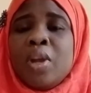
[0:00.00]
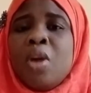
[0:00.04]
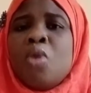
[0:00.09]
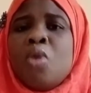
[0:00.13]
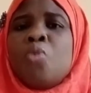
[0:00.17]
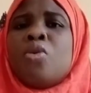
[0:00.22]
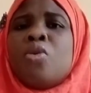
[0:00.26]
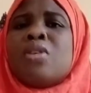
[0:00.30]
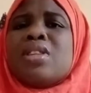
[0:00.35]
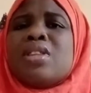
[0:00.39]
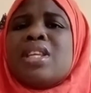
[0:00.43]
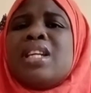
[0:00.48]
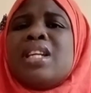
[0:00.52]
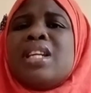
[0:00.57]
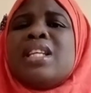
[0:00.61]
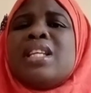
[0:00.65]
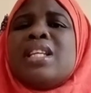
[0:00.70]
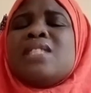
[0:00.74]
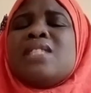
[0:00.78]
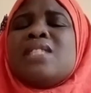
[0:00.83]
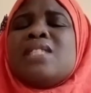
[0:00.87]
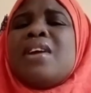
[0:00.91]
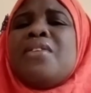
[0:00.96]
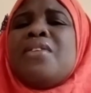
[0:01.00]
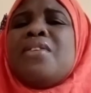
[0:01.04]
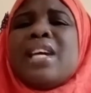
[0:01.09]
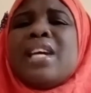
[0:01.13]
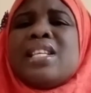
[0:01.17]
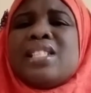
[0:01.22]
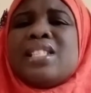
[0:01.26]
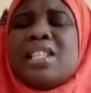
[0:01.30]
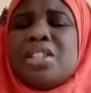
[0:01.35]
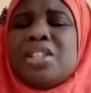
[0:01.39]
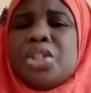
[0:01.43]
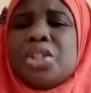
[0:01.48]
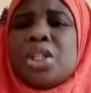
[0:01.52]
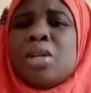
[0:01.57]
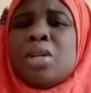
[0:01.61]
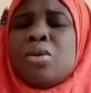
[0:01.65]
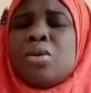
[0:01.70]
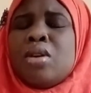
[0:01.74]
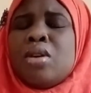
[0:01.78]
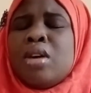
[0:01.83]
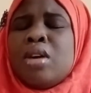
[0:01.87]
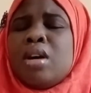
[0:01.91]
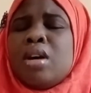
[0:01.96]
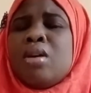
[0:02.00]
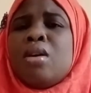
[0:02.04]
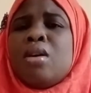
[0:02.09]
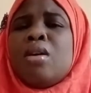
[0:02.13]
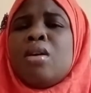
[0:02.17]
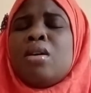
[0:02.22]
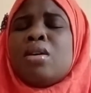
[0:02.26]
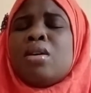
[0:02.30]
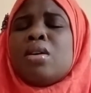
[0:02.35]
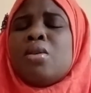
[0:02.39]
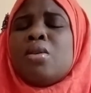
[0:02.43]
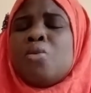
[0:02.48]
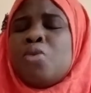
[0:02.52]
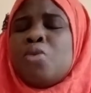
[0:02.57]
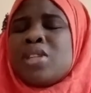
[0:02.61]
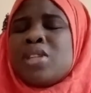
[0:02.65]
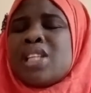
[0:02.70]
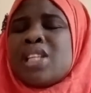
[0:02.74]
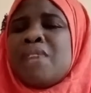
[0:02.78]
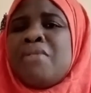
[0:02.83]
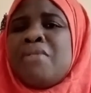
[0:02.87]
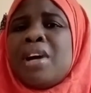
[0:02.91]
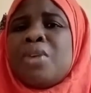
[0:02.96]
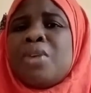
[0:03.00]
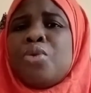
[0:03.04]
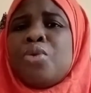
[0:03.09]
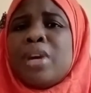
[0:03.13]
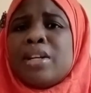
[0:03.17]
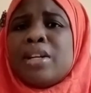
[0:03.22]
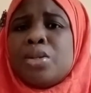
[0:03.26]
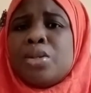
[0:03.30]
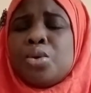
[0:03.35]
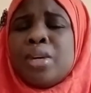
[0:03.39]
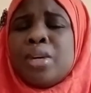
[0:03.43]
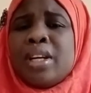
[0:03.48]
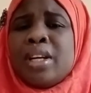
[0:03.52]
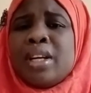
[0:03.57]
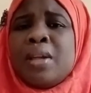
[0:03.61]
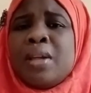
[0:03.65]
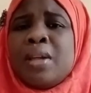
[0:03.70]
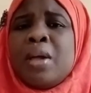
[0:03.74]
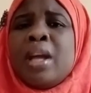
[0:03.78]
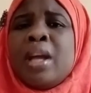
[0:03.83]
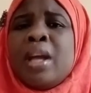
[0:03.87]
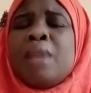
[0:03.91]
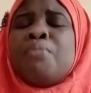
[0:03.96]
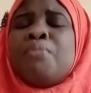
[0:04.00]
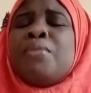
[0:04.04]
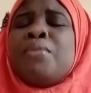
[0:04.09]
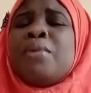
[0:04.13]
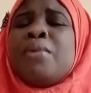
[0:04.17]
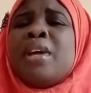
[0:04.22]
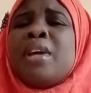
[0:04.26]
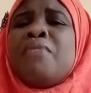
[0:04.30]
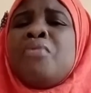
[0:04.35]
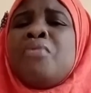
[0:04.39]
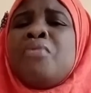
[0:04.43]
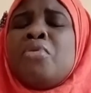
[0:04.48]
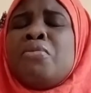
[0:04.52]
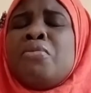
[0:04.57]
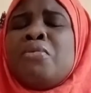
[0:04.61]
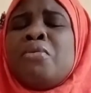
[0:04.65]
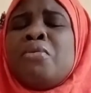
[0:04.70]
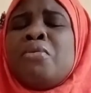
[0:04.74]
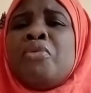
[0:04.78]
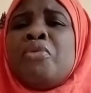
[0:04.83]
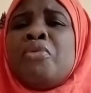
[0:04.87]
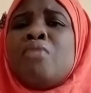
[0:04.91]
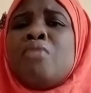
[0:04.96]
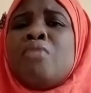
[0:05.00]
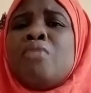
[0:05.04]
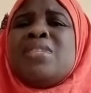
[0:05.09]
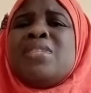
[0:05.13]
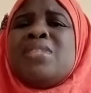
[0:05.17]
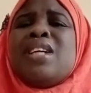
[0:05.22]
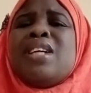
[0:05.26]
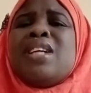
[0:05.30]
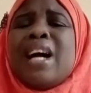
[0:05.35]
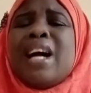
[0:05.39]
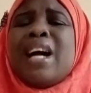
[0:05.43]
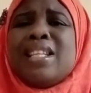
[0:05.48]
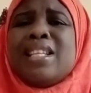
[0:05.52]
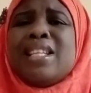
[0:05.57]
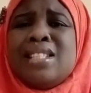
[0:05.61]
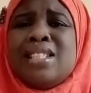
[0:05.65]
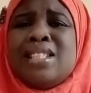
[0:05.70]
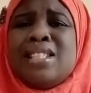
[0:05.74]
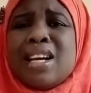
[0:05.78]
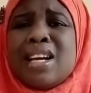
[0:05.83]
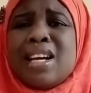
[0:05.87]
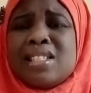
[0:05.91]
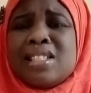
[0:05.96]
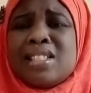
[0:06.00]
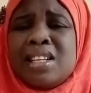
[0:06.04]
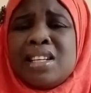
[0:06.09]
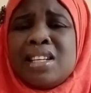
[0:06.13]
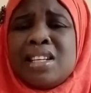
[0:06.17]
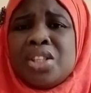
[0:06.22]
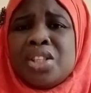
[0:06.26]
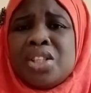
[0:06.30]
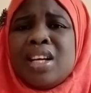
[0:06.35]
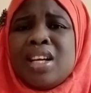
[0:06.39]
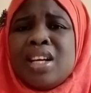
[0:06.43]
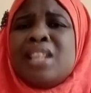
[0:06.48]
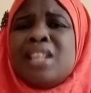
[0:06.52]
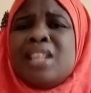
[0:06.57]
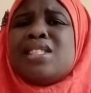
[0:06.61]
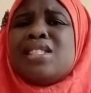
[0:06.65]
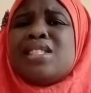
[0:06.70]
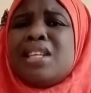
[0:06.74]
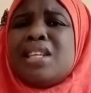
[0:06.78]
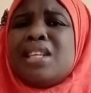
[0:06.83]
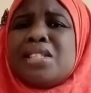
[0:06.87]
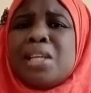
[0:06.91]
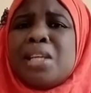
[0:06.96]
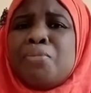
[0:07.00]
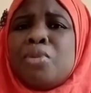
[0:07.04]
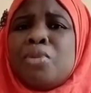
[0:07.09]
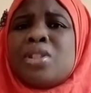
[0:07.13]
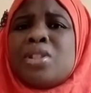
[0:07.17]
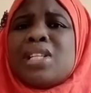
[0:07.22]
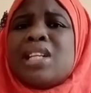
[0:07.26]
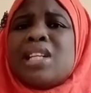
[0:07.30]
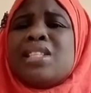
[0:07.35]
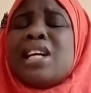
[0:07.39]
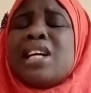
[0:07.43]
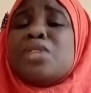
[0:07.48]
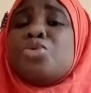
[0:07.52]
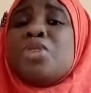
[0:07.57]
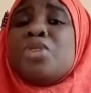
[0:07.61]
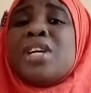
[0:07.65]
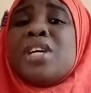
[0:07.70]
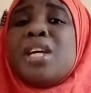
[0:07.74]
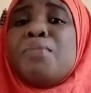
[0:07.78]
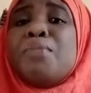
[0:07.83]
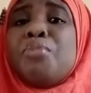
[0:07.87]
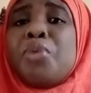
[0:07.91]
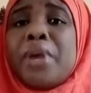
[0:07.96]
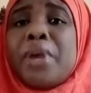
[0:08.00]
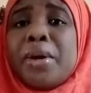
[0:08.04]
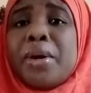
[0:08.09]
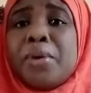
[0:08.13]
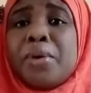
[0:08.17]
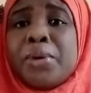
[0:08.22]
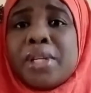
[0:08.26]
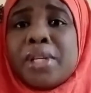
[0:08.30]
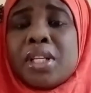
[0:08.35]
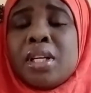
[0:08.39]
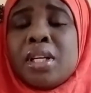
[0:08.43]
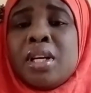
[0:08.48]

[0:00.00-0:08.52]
One thing is very essential. Whatever you are doing, even from the idea stage, it is important that you keep record.